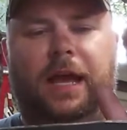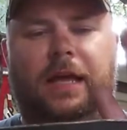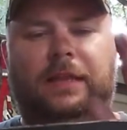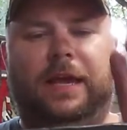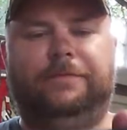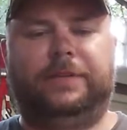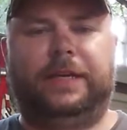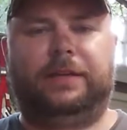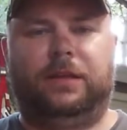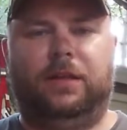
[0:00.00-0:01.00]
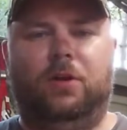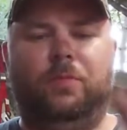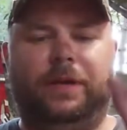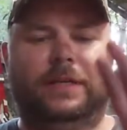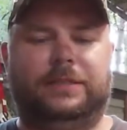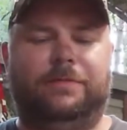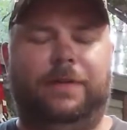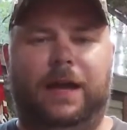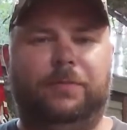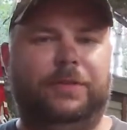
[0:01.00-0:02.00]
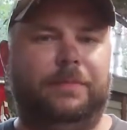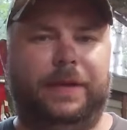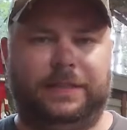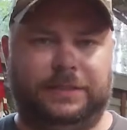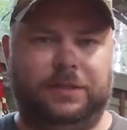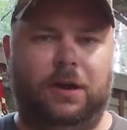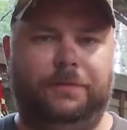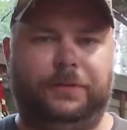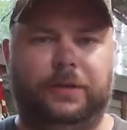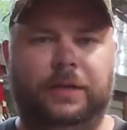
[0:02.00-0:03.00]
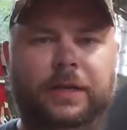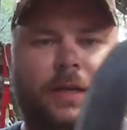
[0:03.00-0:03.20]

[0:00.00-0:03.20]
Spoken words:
I left it alone because I'm fine with it being softer.